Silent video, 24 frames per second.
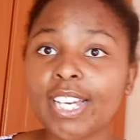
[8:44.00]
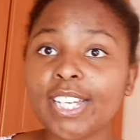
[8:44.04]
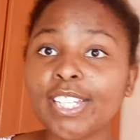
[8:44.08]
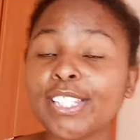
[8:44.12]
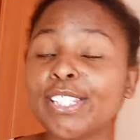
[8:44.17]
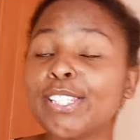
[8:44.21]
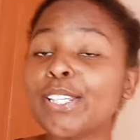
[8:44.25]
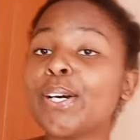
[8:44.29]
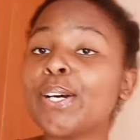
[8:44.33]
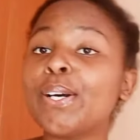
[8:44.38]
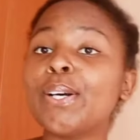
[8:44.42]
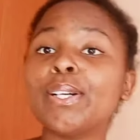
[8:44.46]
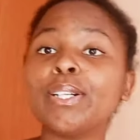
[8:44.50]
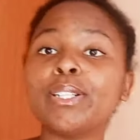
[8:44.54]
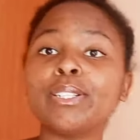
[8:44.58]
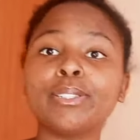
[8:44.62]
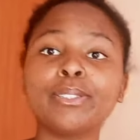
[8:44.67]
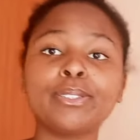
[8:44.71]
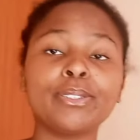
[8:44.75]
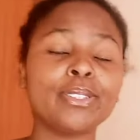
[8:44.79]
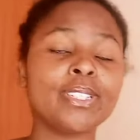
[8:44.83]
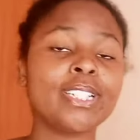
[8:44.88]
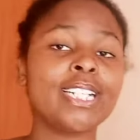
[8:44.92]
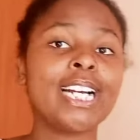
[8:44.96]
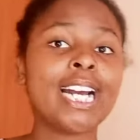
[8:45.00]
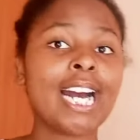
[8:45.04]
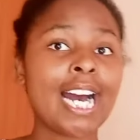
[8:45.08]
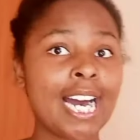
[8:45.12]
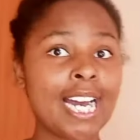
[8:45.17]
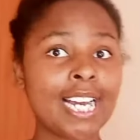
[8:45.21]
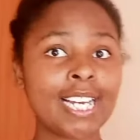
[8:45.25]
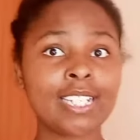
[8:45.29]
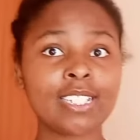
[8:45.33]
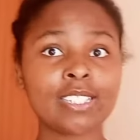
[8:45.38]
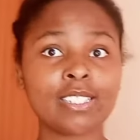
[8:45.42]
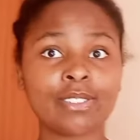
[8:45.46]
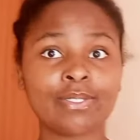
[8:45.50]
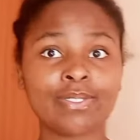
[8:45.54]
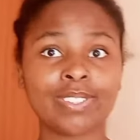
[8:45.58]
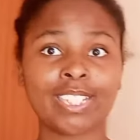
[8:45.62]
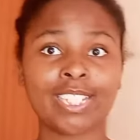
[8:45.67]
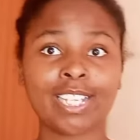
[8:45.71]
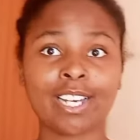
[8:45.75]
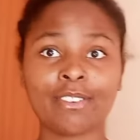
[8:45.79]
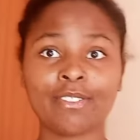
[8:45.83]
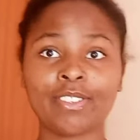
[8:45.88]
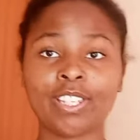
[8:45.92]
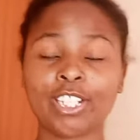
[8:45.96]
So guys, if you
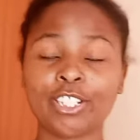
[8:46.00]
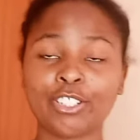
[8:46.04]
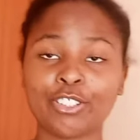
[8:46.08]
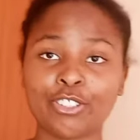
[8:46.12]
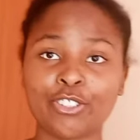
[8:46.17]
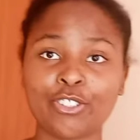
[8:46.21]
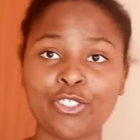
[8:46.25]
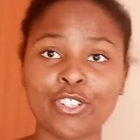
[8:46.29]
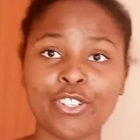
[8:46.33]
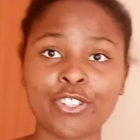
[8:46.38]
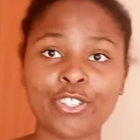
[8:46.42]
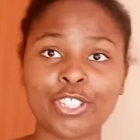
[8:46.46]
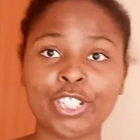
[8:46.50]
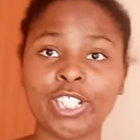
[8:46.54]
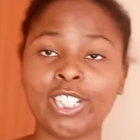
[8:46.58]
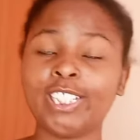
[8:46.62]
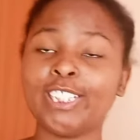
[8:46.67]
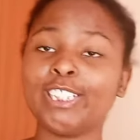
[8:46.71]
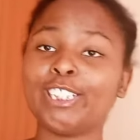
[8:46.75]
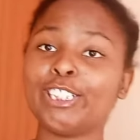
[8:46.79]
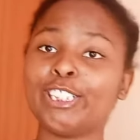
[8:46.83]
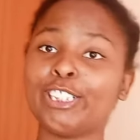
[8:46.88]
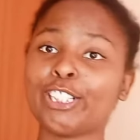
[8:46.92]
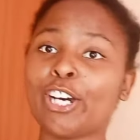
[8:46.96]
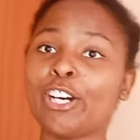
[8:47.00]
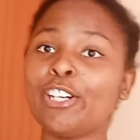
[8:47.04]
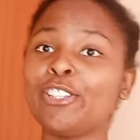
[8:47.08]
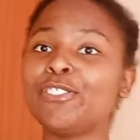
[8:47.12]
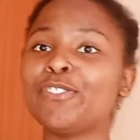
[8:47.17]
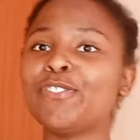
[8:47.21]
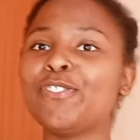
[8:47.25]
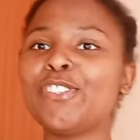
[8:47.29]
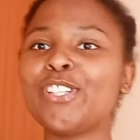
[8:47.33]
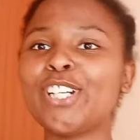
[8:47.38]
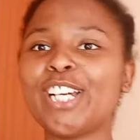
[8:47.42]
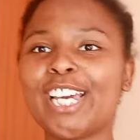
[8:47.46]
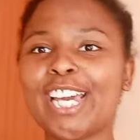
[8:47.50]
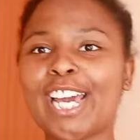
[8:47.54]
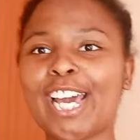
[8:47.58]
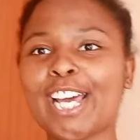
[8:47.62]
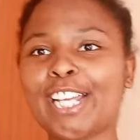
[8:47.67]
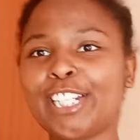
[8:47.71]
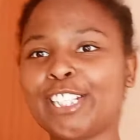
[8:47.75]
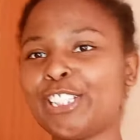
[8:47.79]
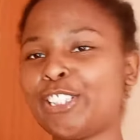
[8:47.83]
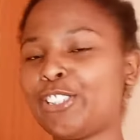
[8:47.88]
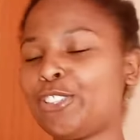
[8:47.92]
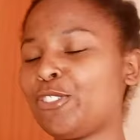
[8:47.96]
love the tutorial, don't
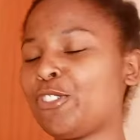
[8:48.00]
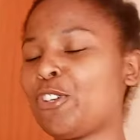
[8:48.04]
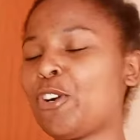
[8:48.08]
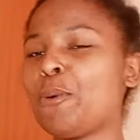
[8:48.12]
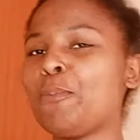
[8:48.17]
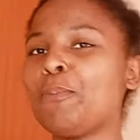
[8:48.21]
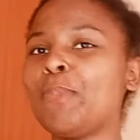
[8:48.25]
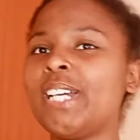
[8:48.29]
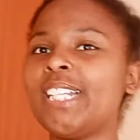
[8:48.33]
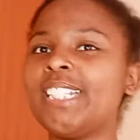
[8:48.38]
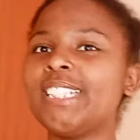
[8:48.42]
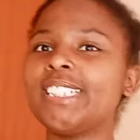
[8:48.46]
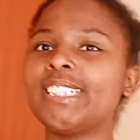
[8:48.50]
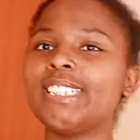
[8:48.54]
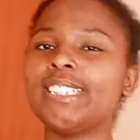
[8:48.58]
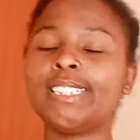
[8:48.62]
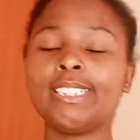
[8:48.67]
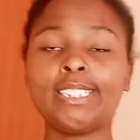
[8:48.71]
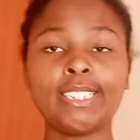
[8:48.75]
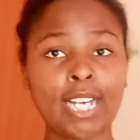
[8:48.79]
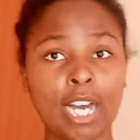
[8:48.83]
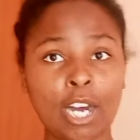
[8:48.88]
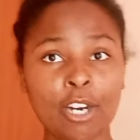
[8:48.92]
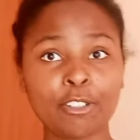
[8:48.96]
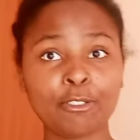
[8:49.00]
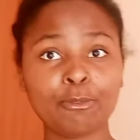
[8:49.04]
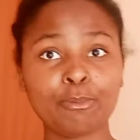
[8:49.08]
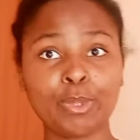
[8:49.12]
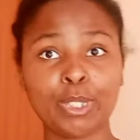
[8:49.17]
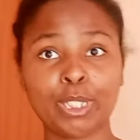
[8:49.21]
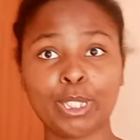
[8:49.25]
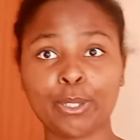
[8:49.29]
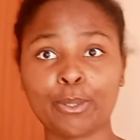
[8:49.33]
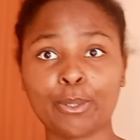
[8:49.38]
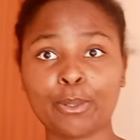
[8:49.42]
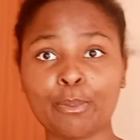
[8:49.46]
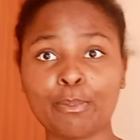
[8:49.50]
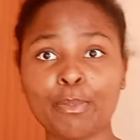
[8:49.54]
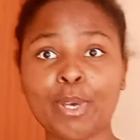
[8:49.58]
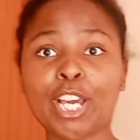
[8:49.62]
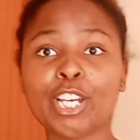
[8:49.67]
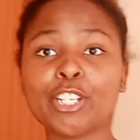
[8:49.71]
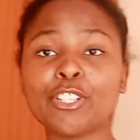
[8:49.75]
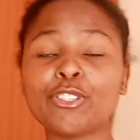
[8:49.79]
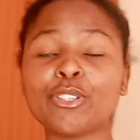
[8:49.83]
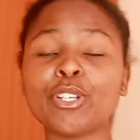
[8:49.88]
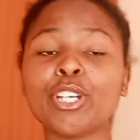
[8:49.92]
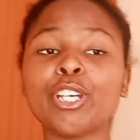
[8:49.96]
forget to comment down below.
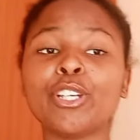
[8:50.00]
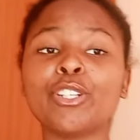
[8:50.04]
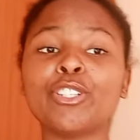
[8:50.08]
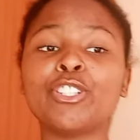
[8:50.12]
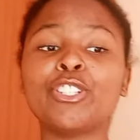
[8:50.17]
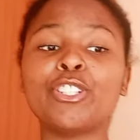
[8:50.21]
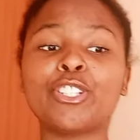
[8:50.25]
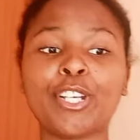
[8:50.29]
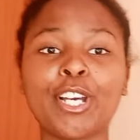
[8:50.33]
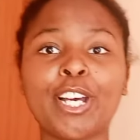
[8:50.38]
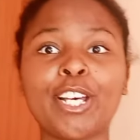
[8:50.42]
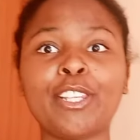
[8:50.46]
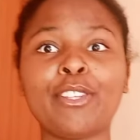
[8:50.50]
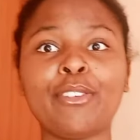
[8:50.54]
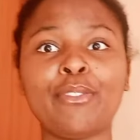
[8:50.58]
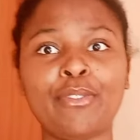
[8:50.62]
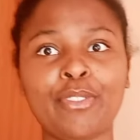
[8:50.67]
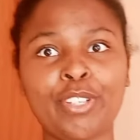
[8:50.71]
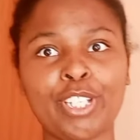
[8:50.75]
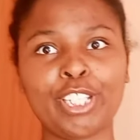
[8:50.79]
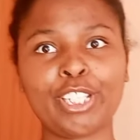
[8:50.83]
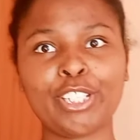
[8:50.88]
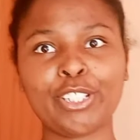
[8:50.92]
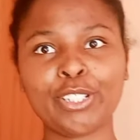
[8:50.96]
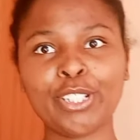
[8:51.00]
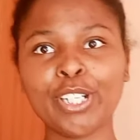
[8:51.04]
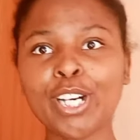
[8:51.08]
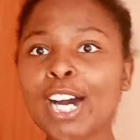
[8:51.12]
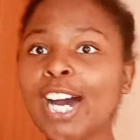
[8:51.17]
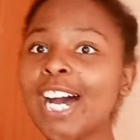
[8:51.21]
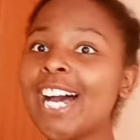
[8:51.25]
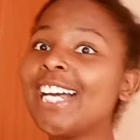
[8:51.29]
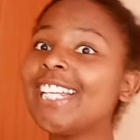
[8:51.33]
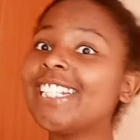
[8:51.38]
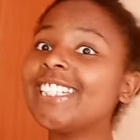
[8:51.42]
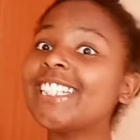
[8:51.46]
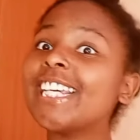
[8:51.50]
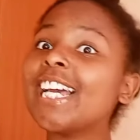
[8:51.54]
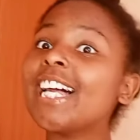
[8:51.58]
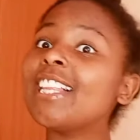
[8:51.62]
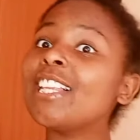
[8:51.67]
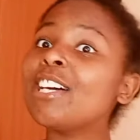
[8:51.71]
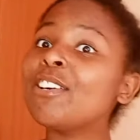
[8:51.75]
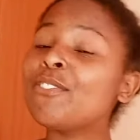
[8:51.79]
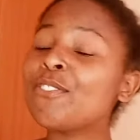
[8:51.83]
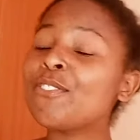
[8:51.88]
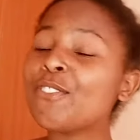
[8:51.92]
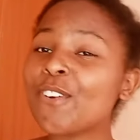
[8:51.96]
Make sure you share the video, tell
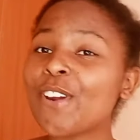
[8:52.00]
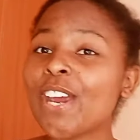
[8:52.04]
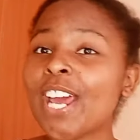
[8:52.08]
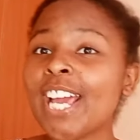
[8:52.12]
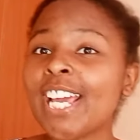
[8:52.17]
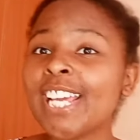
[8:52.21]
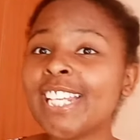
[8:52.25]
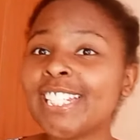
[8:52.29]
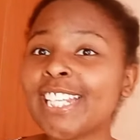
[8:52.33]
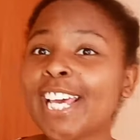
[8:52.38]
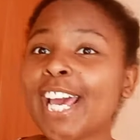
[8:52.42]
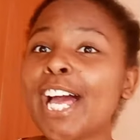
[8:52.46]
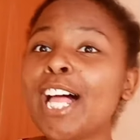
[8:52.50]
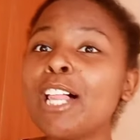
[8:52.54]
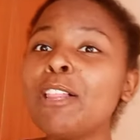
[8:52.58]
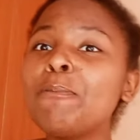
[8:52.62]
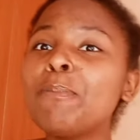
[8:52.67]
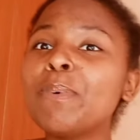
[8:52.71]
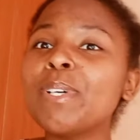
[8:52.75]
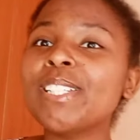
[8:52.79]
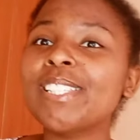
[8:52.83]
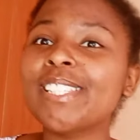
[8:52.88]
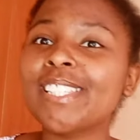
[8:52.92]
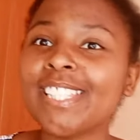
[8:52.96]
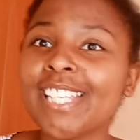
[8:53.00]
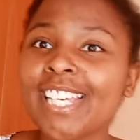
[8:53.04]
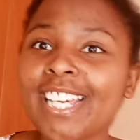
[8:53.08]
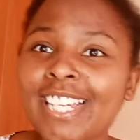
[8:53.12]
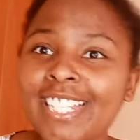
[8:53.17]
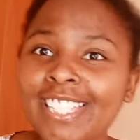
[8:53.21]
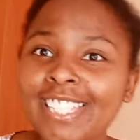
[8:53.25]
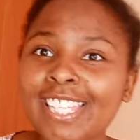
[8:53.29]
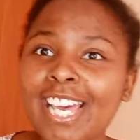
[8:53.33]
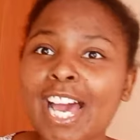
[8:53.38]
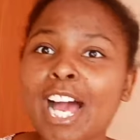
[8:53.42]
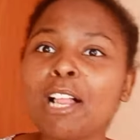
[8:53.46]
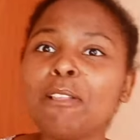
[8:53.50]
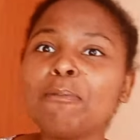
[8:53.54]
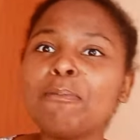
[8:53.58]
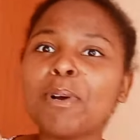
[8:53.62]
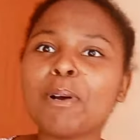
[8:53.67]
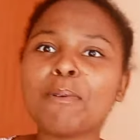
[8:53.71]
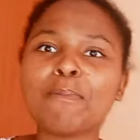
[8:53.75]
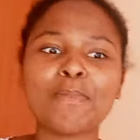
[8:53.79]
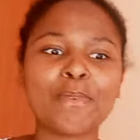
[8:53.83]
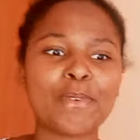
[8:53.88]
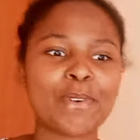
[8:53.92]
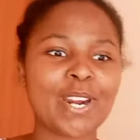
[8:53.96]
a friend, help a sis, help
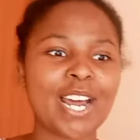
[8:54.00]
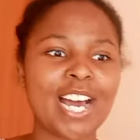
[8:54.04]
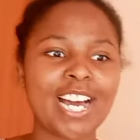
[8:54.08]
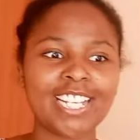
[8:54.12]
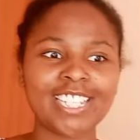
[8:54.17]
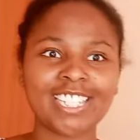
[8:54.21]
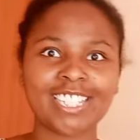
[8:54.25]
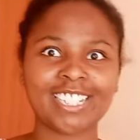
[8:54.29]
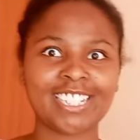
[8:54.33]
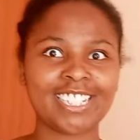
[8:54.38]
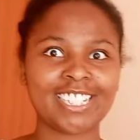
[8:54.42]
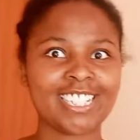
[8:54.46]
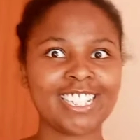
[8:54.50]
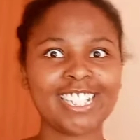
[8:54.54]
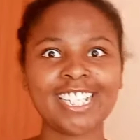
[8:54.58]
a brother,